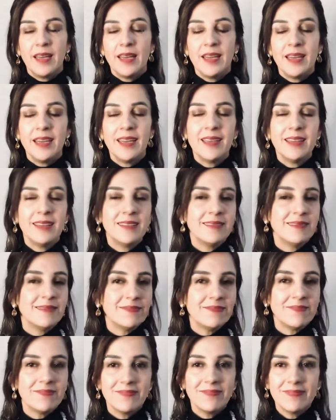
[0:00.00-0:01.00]

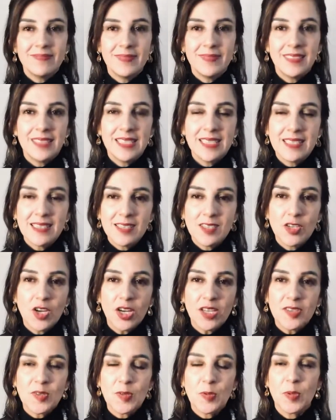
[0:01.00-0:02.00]
And this is
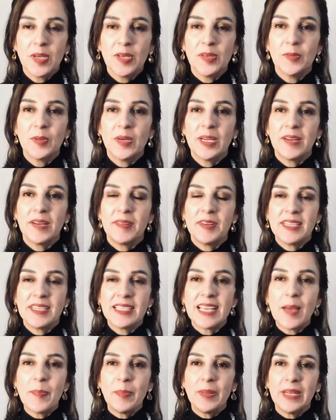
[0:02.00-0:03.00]
God's will, whatever is
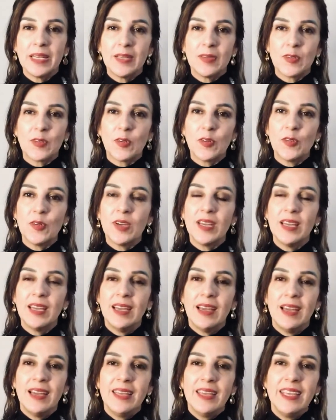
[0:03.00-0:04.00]
happening. So,
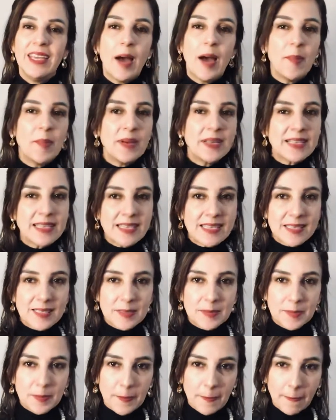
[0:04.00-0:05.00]
Yamas,
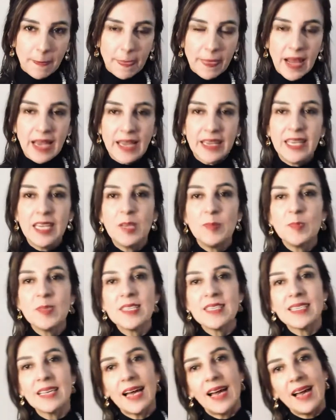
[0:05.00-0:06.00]

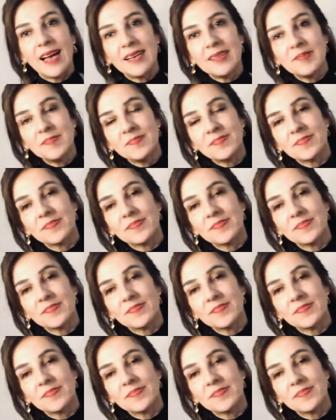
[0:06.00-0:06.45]
Ahimsa,